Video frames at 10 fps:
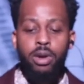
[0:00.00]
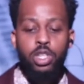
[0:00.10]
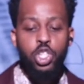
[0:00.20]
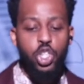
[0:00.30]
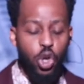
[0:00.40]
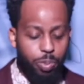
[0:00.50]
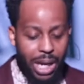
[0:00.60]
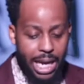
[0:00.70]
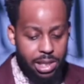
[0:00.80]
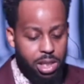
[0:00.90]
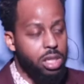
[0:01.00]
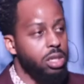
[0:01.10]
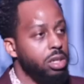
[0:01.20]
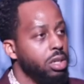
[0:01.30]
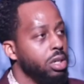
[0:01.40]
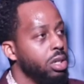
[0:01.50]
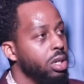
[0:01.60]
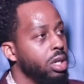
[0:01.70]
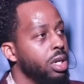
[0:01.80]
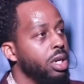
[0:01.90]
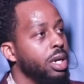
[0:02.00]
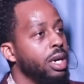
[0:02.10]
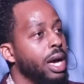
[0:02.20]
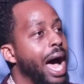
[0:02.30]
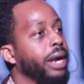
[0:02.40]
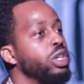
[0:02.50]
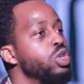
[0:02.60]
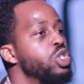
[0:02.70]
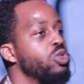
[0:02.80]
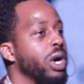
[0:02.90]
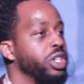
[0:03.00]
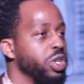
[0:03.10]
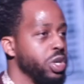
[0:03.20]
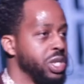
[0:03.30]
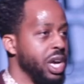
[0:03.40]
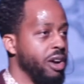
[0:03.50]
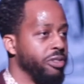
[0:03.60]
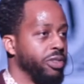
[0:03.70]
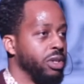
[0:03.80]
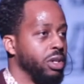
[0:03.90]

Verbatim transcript: surplus. How do you structure yourself?